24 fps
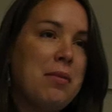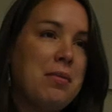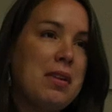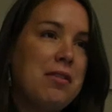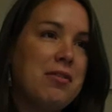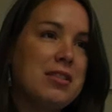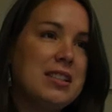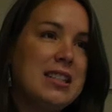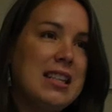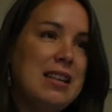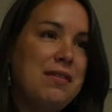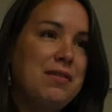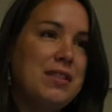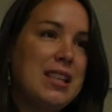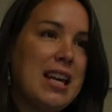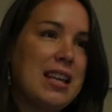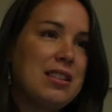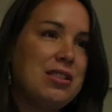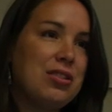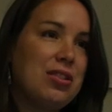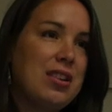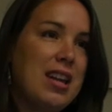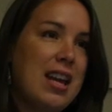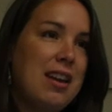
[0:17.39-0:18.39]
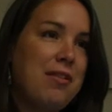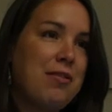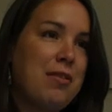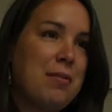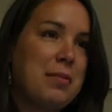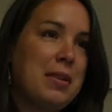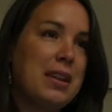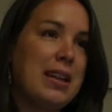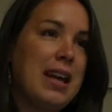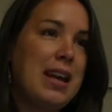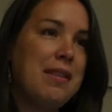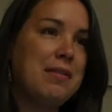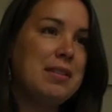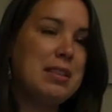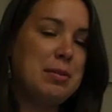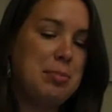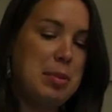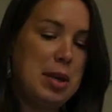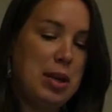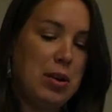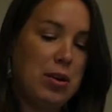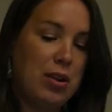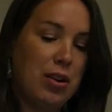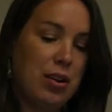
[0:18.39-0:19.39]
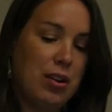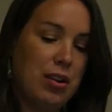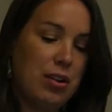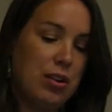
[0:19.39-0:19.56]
that we received yesterday from the life speaker,